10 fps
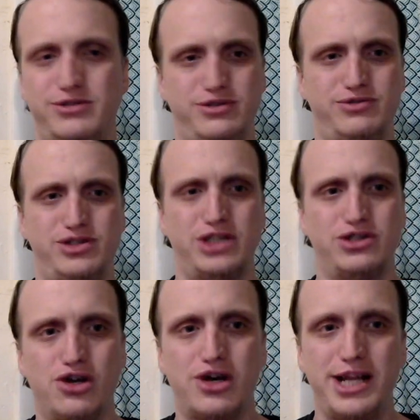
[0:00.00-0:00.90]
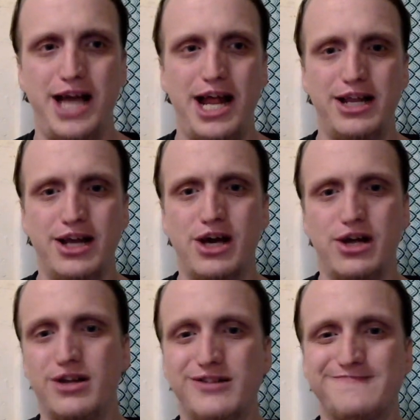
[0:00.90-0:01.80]
just looking at it,
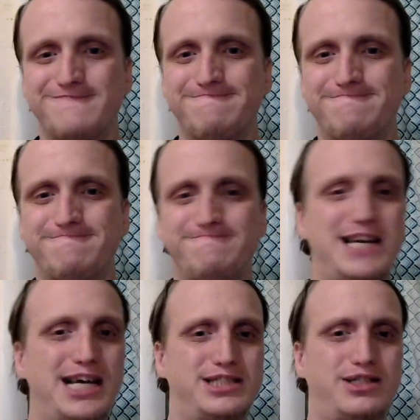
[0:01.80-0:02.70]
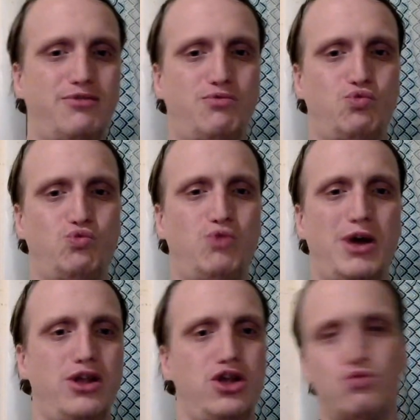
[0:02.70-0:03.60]
it's
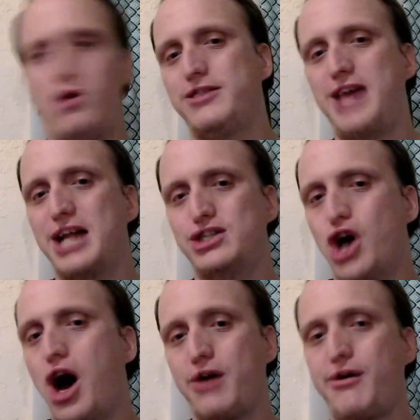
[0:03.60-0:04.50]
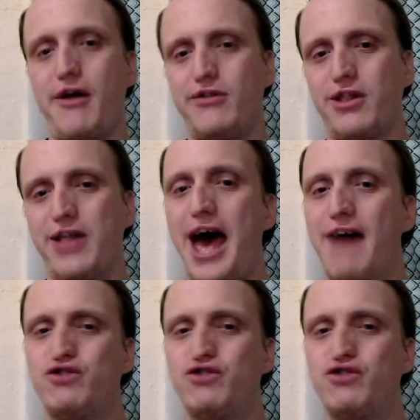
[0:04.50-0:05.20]
whether you want that dock on the left